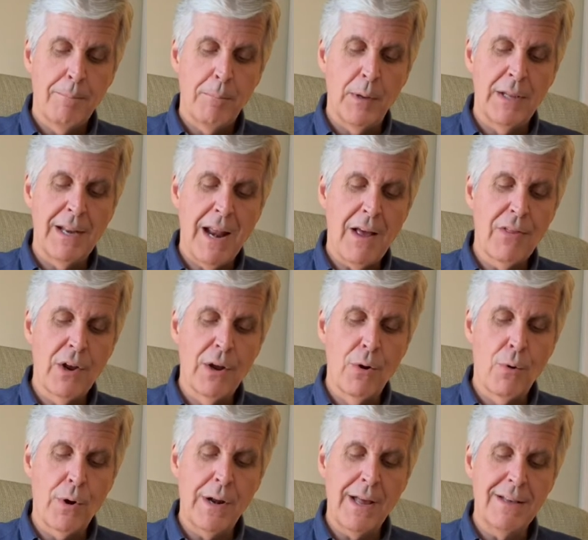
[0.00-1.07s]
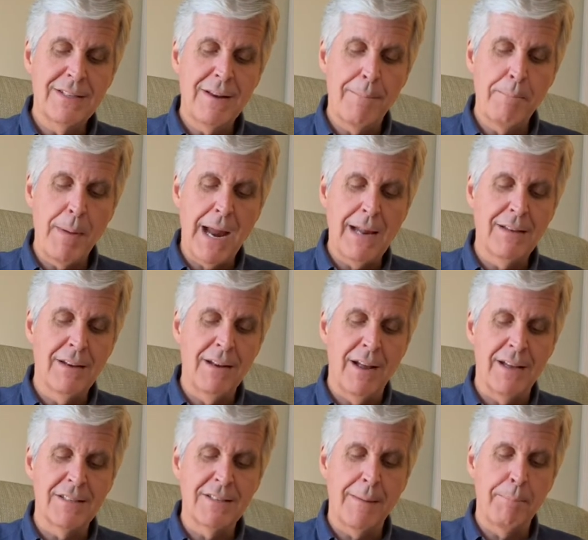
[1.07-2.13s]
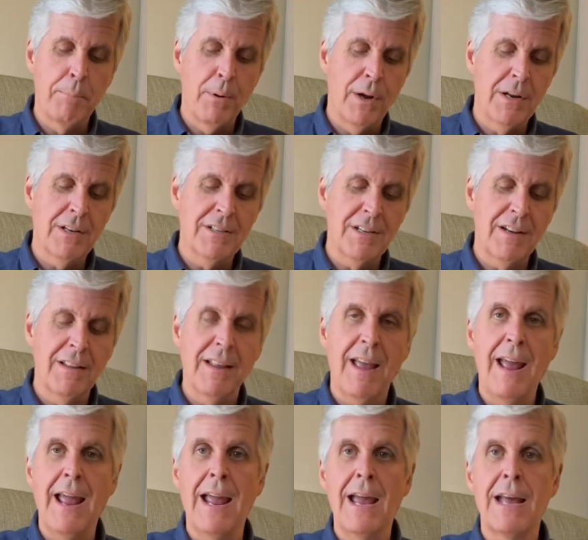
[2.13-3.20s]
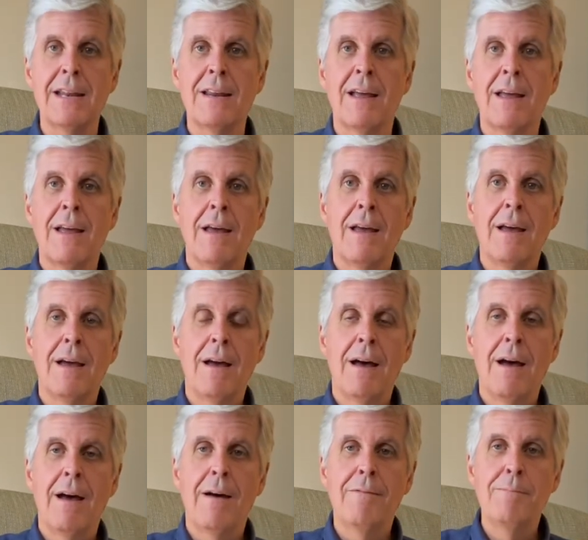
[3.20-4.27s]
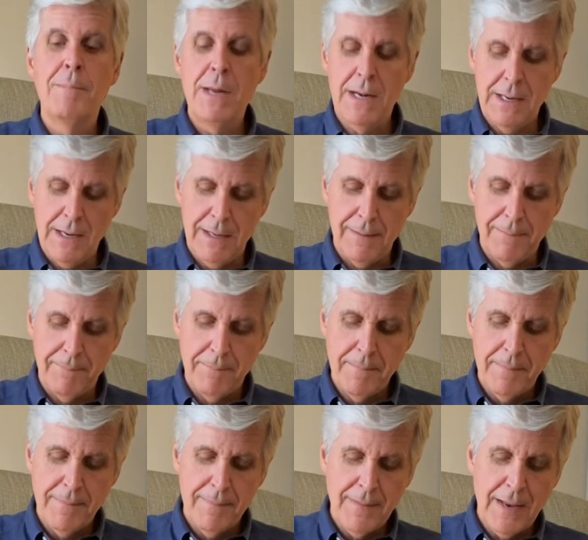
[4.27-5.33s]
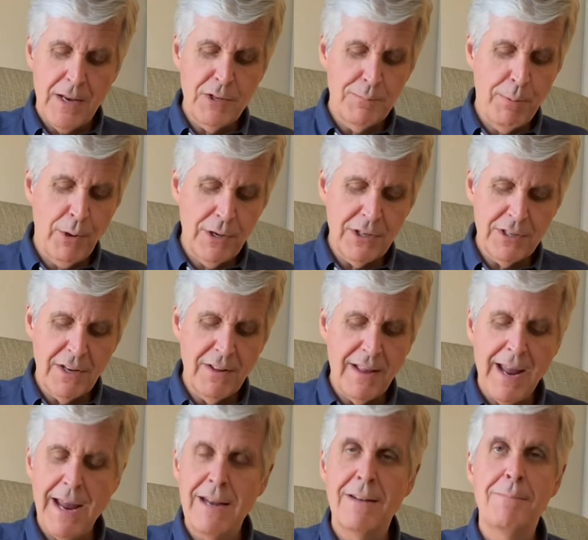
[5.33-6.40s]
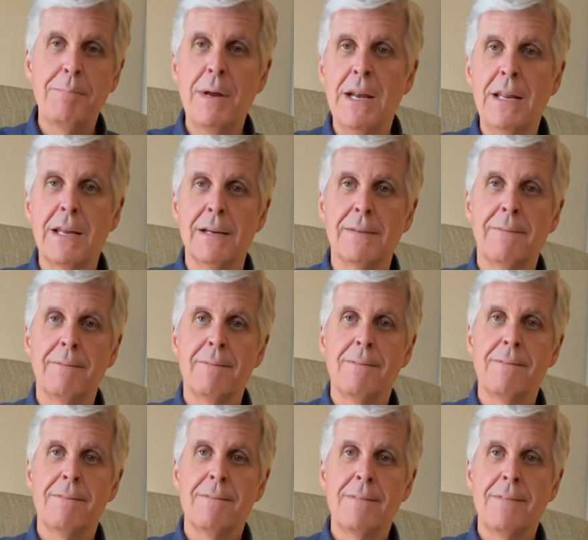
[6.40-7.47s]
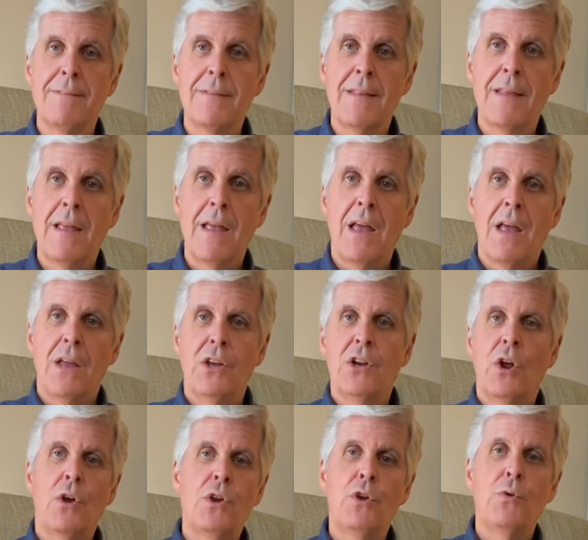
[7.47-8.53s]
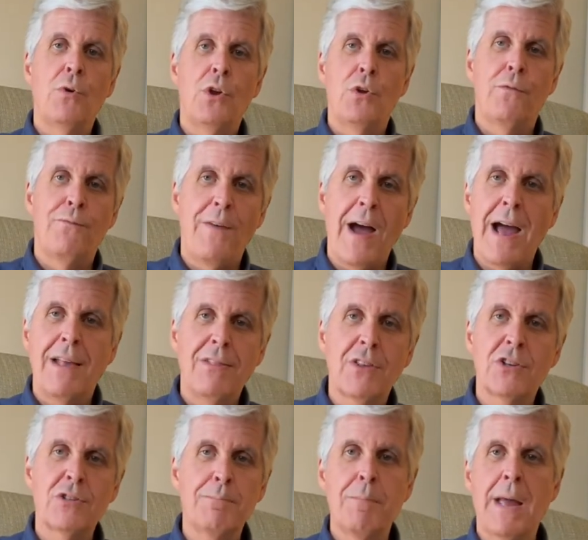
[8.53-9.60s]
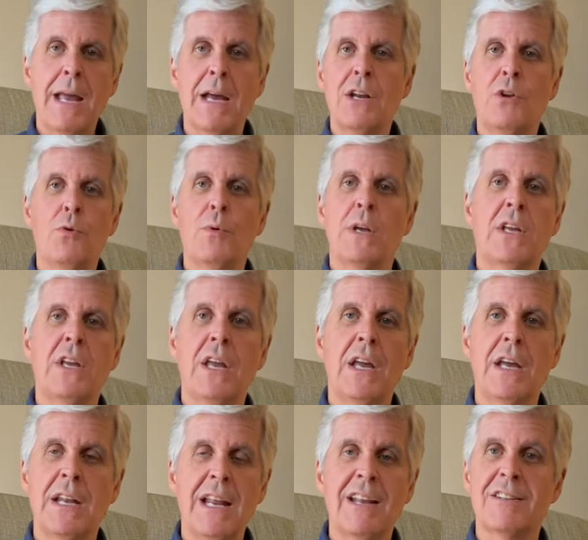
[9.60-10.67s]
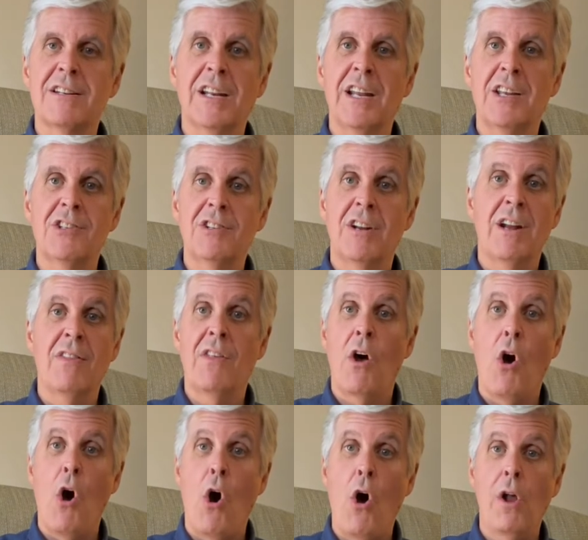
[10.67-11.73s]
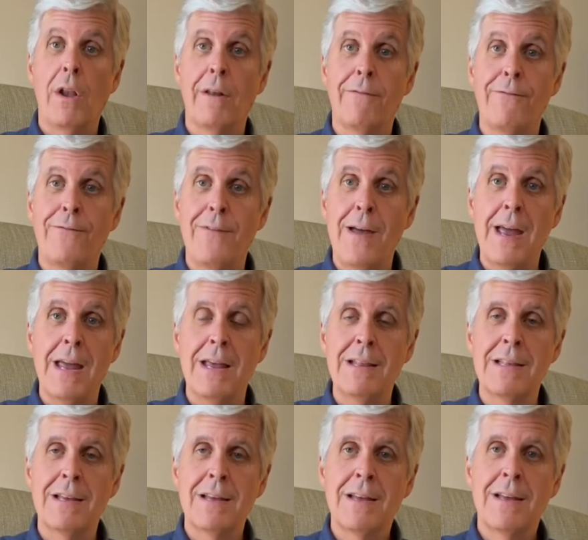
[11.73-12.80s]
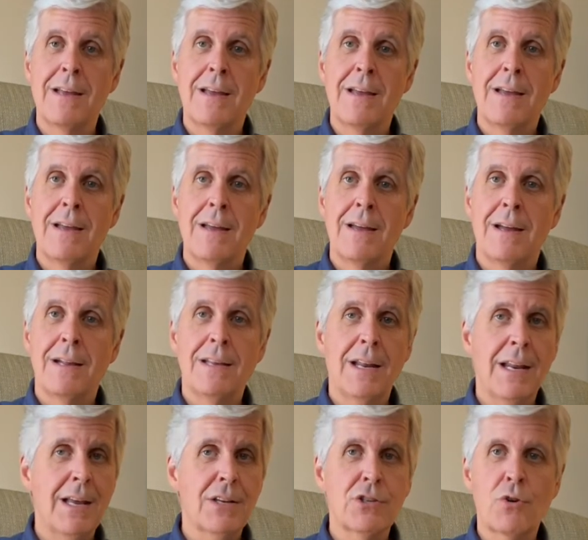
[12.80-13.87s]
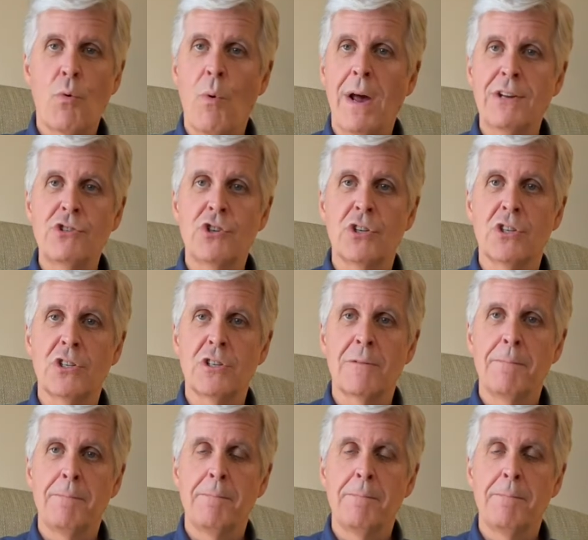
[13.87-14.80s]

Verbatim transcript: But now the Lord has abandoned us and put us into the hand of Midian. He's put us into the hand of Midian you know, you, you find this man who, again, is listed in the hall of faith, and yet he has questions.